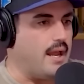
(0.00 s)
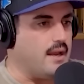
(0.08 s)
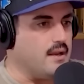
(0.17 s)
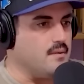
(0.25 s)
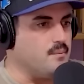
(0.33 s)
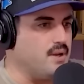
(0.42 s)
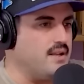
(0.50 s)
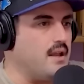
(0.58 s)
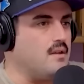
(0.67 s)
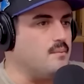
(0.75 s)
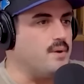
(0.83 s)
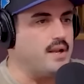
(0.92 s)
yeah. but
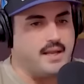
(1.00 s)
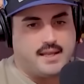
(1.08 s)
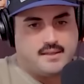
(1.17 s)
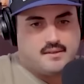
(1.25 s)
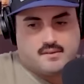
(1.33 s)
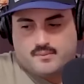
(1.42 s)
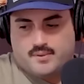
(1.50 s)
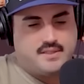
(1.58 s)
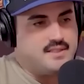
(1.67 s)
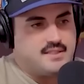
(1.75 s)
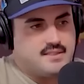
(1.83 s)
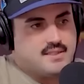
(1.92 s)
uh, but I guess
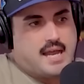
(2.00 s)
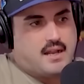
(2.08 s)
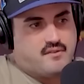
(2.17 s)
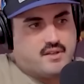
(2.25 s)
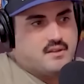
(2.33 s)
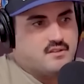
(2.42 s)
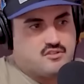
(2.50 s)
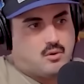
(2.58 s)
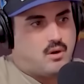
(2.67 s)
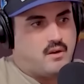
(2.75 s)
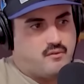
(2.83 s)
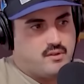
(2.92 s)
this is kind of in the
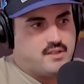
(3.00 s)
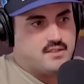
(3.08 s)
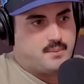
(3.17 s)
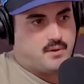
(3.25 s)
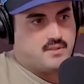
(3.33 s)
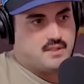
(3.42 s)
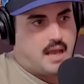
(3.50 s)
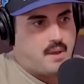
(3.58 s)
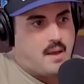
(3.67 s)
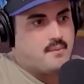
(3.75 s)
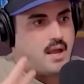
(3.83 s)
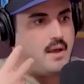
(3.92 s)
story of what this person. I'm
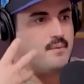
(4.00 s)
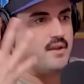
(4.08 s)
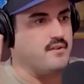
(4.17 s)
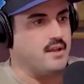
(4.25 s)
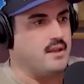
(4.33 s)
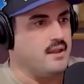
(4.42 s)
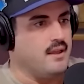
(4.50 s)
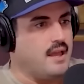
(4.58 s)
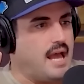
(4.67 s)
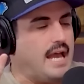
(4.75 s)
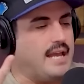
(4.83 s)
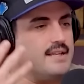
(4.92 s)
I'm I'm giving.
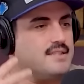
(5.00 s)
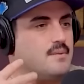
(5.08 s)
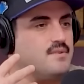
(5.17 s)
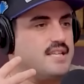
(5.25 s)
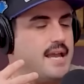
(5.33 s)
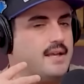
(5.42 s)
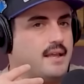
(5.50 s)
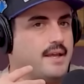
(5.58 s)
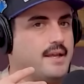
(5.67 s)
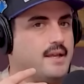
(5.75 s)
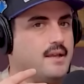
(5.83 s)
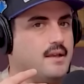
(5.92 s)
I guess I'm saying
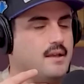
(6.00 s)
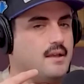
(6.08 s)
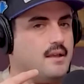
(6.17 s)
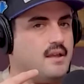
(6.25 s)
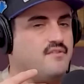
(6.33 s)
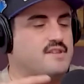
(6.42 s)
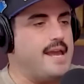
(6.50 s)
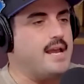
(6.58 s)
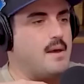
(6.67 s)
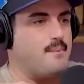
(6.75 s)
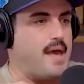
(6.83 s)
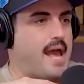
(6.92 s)
like if they
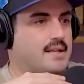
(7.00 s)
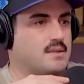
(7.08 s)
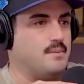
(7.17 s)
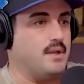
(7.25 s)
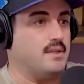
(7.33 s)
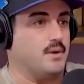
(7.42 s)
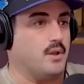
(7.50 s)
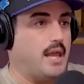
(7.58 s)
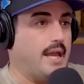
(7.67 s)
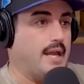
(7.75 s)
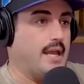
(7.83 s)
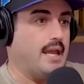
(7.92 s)
got back to me and they were
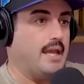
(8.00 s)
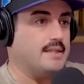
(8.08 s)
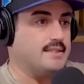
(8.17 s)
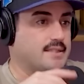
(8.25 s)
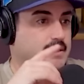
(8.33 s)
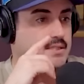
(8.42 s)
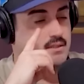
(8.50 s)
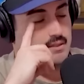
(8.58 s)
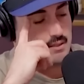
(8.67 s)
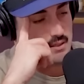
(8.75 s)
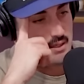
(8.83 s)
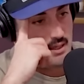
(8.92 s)
like, "It's
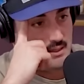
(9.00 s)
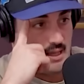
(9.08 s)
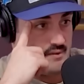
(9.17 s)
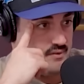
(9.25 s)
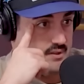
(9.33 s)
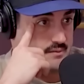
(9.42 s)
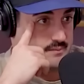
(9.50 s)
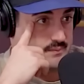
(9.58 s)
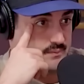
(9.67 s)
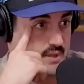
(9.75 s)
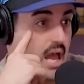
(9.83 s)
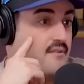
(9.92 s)
11.
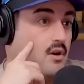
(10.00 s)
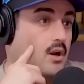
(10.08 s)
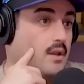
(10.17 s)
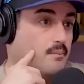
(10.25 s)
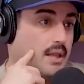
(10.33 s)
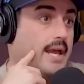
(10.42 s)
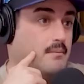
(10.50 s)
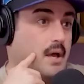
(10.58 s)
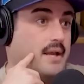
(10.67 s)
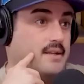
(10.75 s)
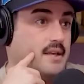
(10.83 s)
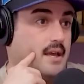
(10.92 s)
I've already planned
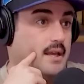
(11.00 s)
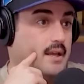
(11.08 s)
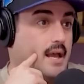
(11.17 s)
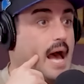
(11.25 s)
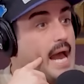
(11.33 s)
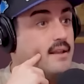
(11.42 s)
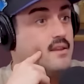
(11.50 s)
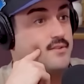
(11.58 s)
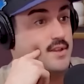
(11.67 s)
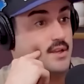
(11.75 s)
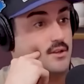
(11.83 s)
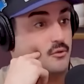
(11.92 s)
my day. I didn't
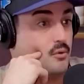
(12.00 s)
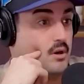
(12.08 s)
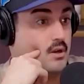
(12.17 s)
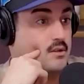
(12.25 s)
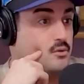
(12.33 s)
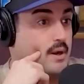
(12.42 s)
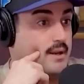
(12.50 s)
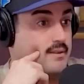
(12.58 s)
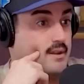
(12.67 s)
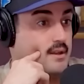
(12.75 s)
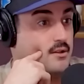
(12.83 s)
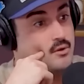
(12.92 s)
think you were gonna do
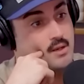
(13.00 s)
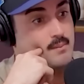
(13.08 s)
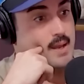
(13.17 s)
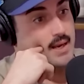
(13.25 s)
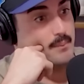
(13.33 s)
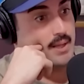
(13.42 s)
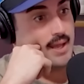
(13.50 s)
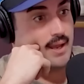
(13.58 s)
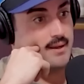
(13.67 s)
anything. You didn't make a plan."